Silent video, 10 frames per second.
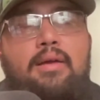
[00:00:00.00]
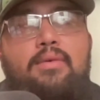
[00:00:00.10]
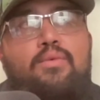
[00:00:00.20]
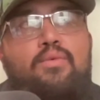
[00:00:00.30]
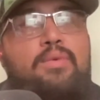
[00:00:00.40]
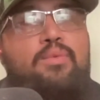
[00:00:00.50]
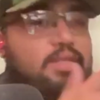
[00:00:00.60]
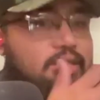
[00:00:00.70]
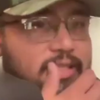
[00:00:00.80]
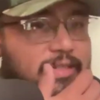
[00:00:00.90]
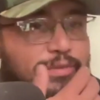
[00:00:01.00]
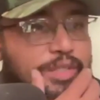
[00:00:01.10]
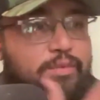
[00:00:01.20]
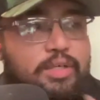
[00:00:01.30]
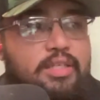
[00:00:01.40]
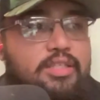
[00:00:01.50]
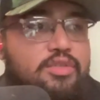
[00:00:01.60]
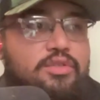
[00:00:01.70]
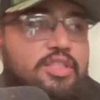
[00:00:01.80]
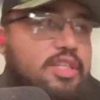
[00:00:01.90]
when was this? When did
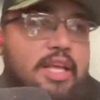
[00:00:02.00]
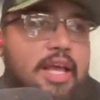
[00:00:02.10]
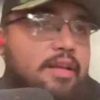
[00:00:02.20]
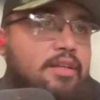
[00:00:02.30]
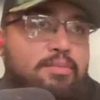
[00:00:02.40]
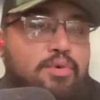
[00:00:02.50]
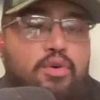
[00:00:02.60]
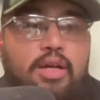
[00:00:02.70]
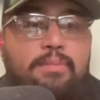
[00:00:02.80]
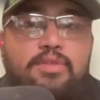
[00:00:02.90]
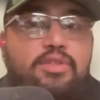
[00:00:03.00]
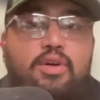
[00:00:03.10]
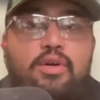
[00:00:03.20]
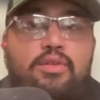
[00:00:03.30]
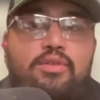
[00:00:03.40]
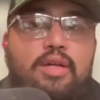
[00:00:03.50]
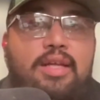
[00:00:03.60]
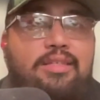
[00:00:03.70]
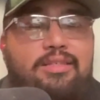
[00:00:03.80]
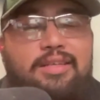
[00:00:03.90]
your GA program start? So I
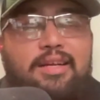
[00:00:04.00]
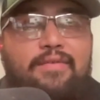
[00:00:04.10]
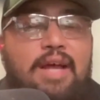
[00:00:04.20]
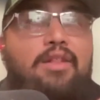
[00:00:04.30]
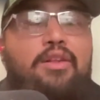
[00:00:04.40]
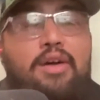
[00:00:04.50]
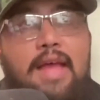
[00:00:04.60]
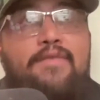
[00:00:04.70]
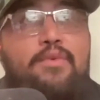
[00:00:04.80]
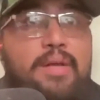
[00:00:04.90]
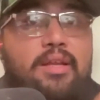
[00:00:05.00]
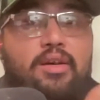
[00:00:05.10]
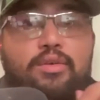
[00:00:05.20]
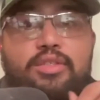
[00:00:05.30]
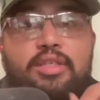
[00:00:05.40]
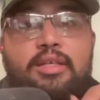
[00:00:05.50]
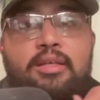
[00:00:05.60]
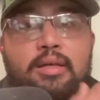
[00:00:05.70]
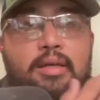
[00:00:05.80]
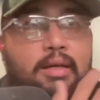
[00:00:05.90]
guess kind of how long have you been
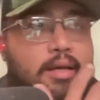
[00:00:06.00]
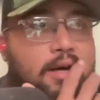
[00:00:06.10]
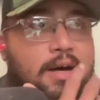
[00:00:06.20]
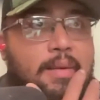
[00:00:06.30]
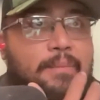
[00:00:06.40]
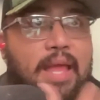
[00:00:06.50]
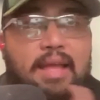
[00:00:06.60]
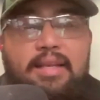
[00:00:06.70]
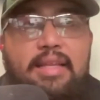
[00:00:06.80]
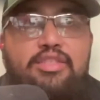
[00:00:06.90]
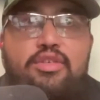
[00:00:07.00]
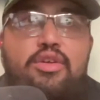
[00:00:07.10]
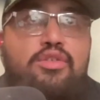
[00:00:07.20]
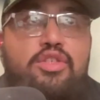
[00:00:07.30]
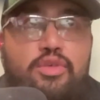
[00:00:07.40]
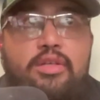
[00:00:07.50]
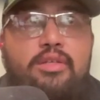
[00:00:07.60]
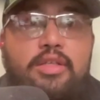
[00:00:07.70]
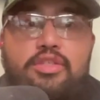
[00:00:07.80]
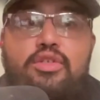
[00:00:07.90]
coaching? And did you go
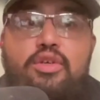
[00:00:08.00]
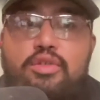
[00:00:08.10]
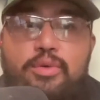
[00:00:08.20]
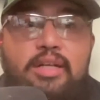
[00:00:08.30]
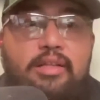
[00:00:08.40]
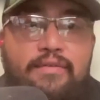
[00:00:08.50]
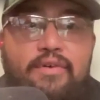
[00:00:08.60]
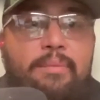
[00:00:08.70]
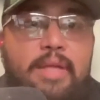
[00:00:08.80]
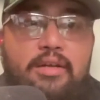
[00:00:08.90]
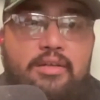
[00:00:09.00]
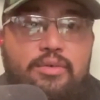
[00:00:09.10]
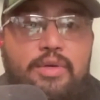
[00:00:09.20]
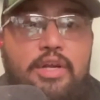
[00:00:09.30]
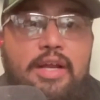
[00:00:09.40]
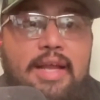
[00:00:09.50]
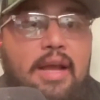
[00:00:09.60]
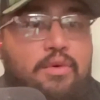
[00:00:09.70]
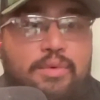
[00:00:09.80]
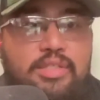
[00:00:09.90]
directly from there to where you're at
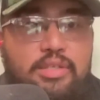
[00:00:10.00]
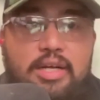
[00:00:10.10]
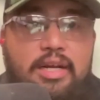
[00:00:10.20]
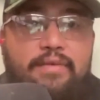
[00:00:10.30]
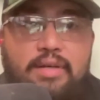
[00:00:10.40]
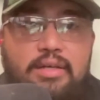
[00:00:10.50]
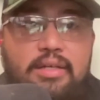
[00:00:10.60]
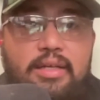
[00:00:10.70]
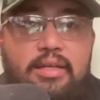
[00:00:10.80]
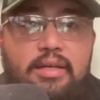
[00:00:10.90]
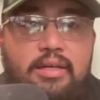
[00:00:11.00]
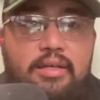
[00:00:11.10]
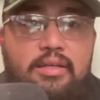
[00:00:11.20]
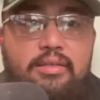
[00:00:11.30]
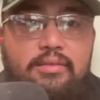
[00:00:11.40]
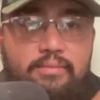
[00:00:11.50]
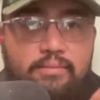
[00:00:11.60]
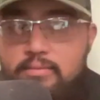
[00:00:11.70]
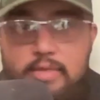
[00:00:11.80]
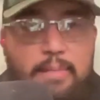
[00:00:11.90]
now, or was there kind of a
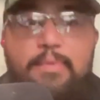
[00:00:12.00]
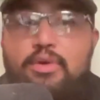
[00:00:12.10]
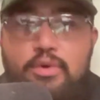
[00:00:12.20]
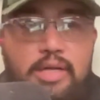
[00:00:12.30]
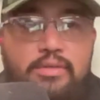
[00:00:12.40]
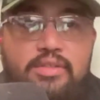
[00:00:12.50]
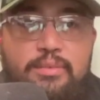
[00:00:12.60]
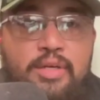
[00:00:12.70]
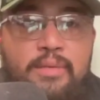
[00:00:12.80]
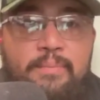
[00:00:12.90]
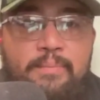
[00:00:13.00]
middle ground somewhere?